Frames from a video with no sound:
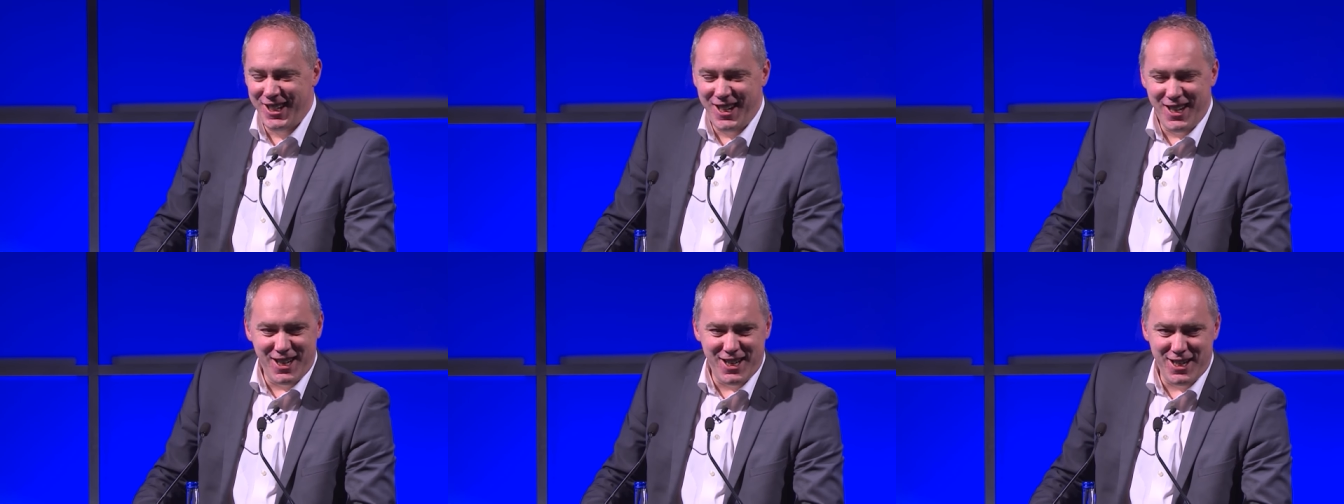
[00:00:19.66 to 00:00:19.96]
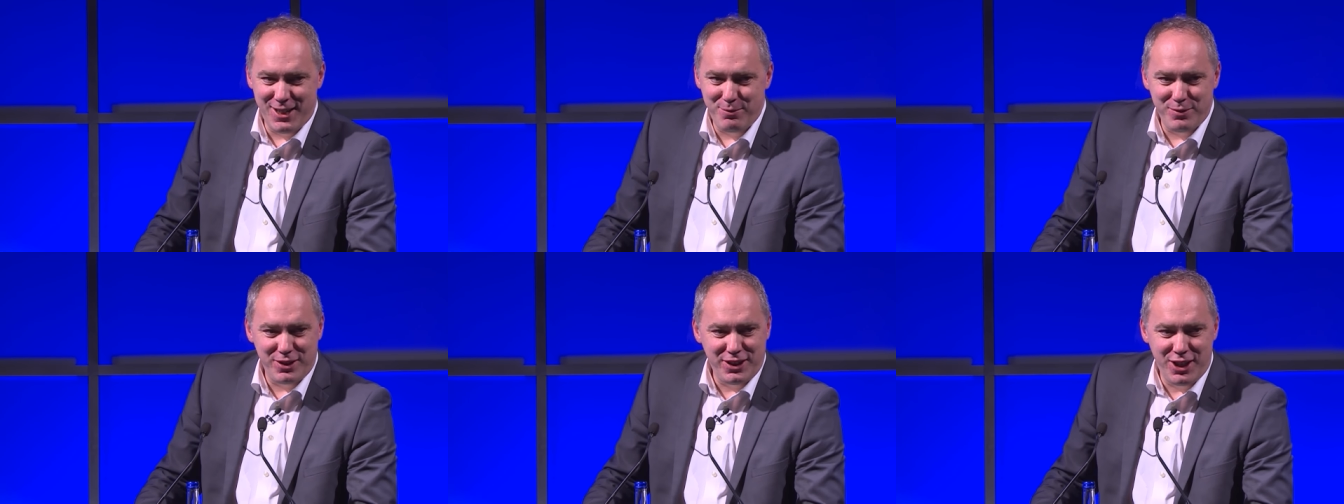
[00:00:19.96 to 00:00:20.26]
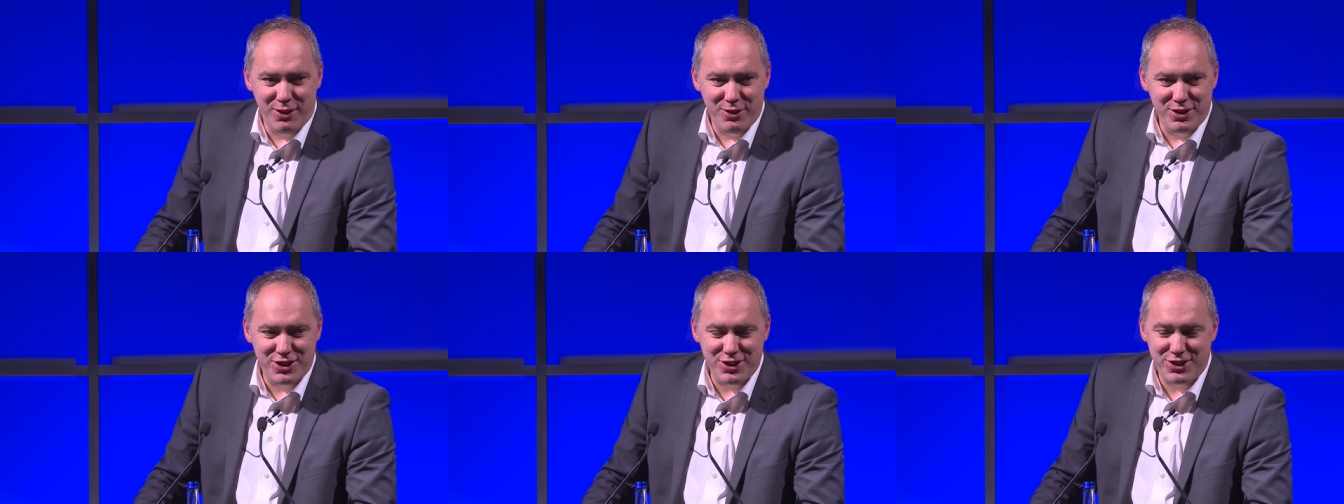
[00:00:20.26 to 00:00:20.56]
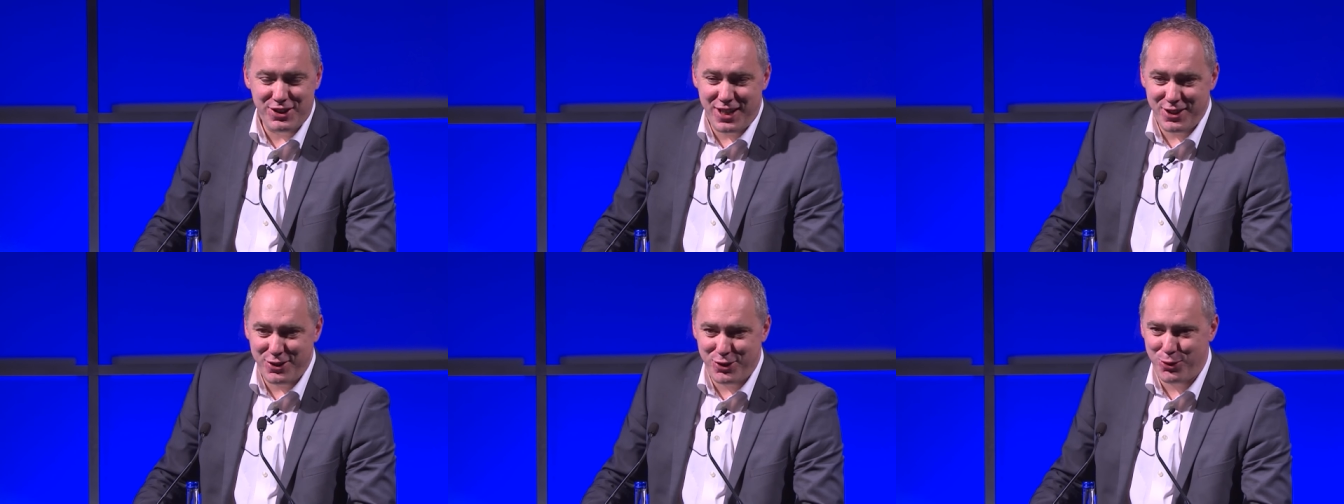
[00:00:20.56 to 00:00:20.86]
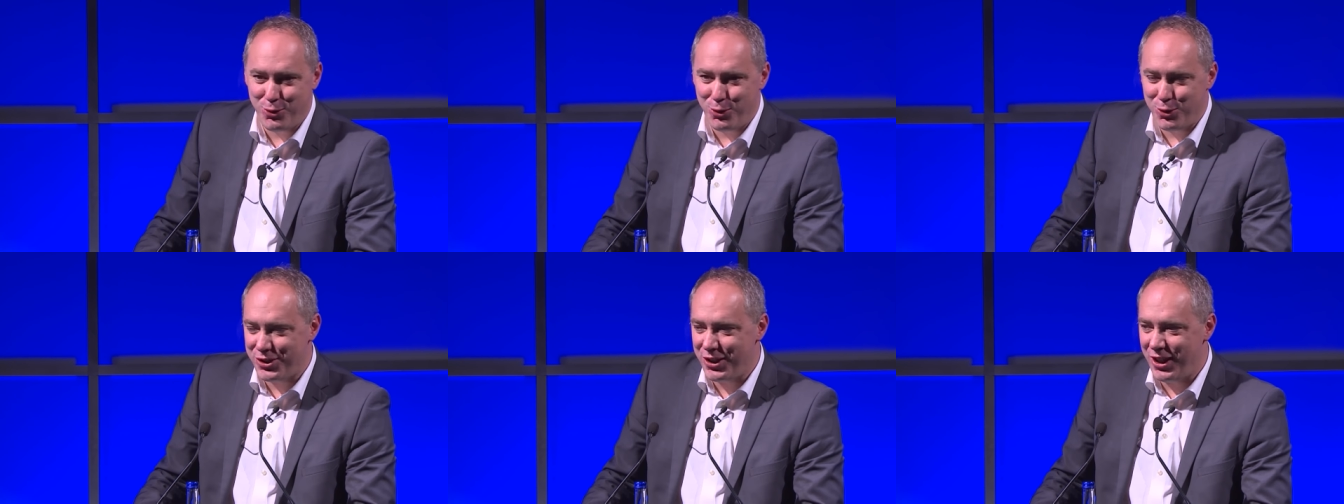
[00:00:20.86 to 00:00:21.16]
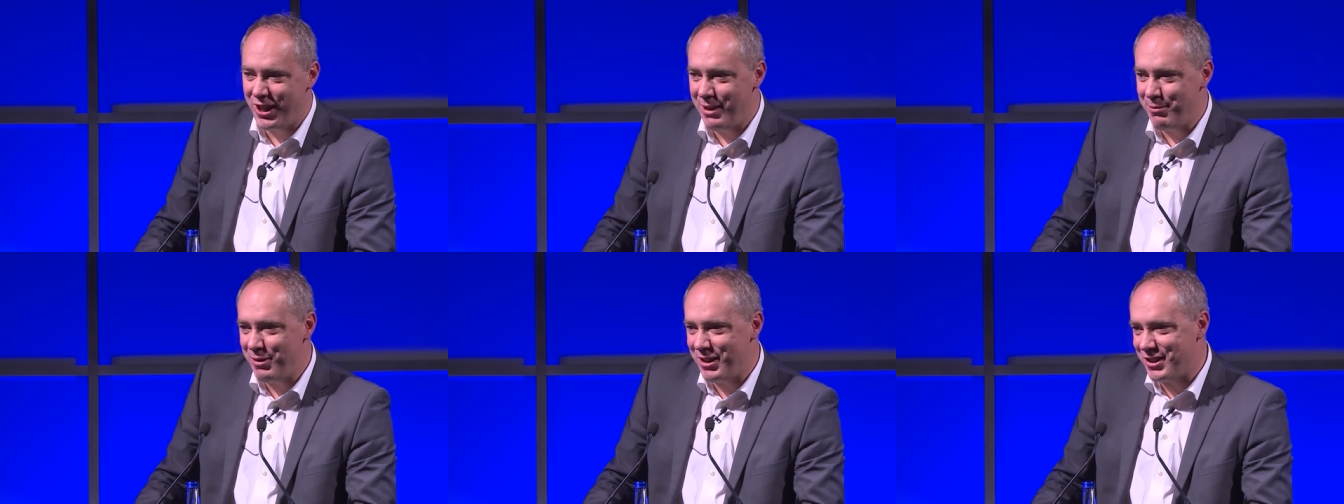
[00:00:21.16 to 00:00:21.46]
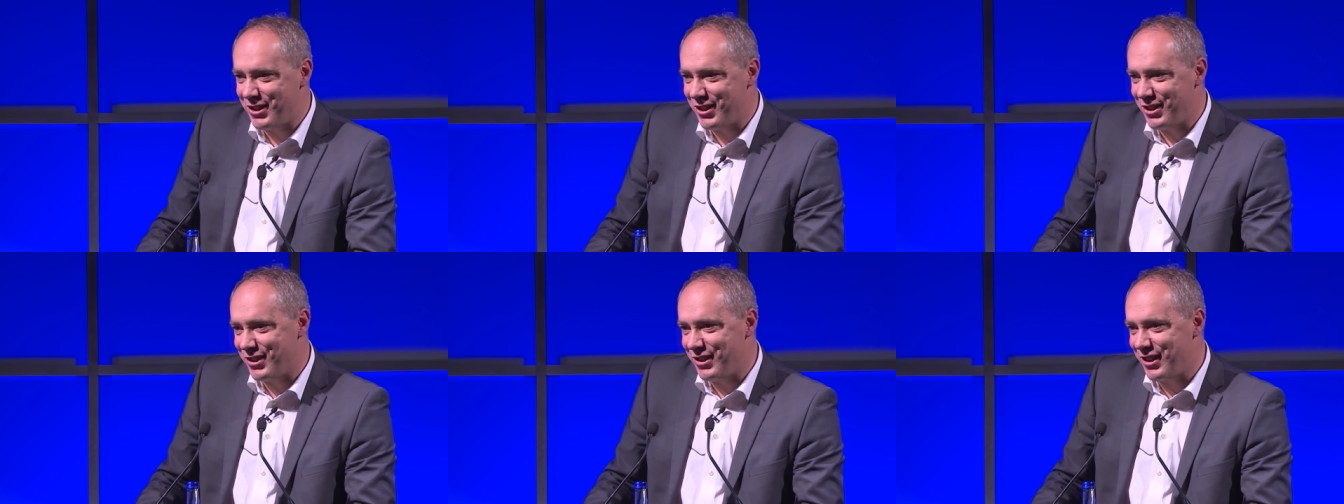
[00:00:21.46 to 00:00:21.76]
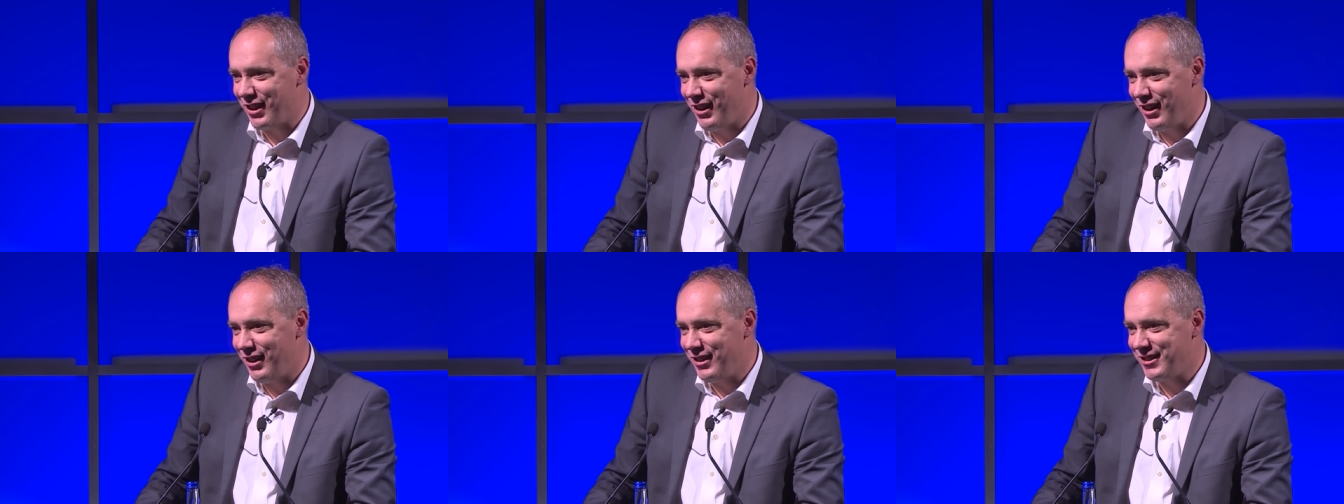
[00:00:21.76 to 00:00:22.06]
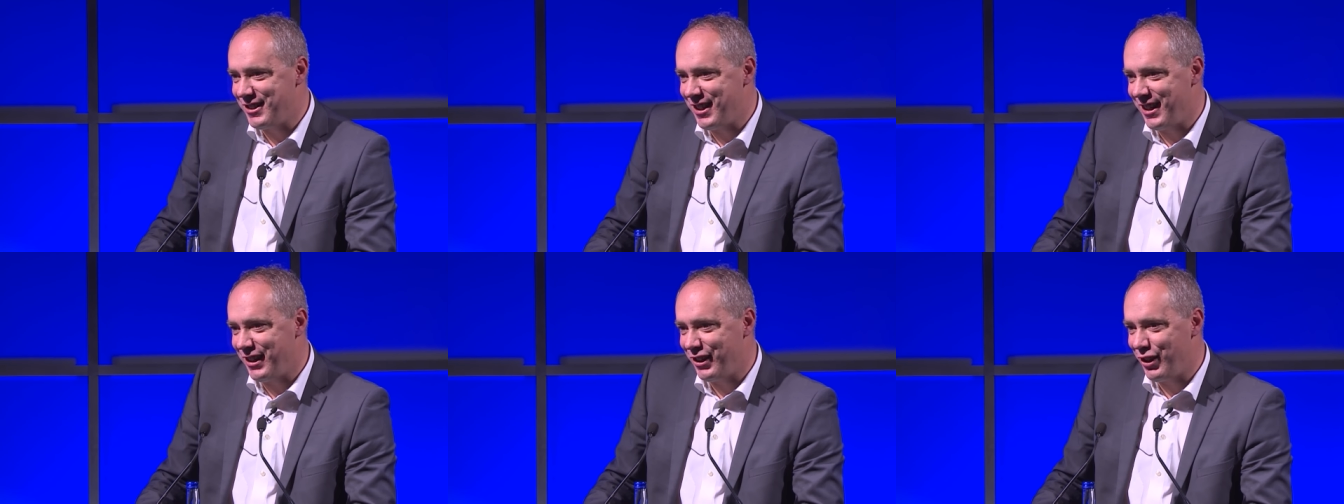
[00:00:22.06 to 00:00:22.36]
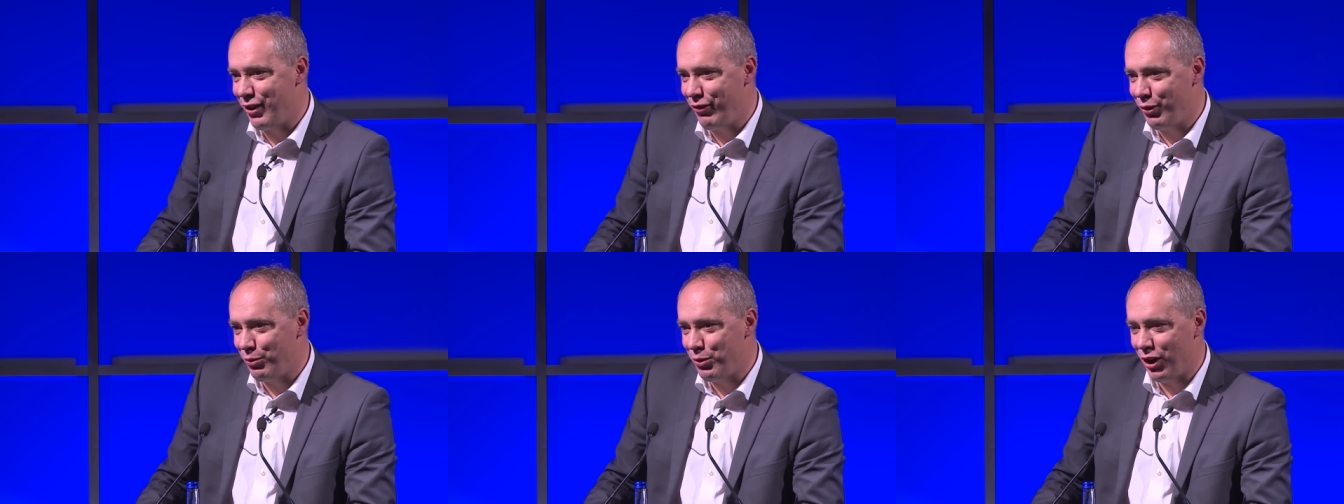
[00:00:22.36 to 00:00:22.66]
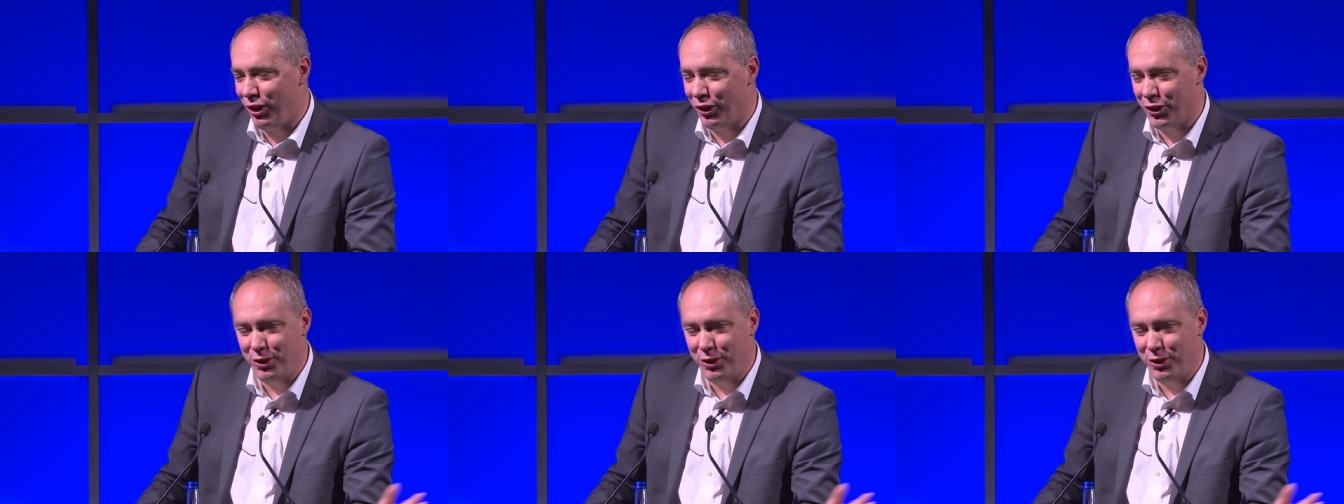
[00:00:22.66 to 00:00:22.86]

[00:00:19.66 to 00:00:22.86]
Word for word: um, you know, just that short time, it's just taken over the world.